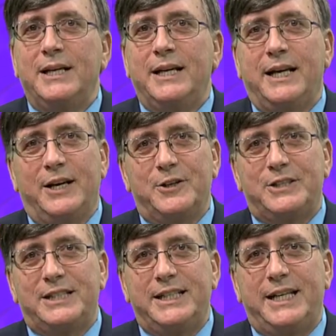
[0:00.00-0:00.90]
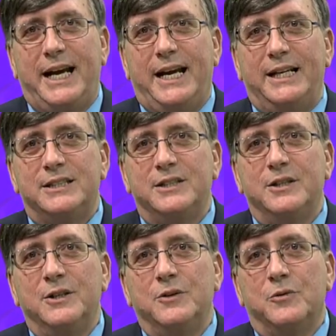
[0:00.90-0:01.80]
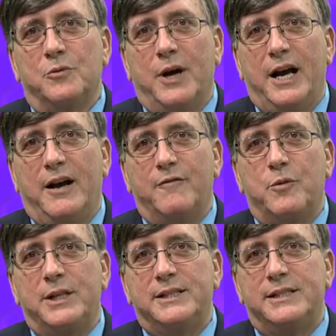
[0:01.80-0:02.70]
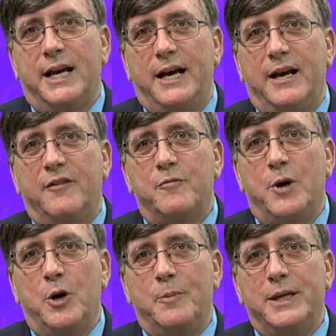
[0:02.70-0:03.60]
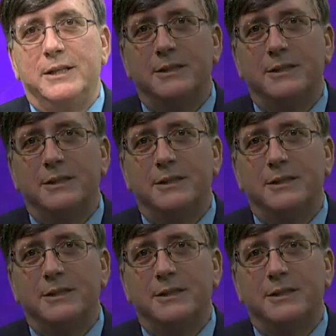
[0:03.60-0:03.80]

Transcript: Here's today's Rev with Zev moment.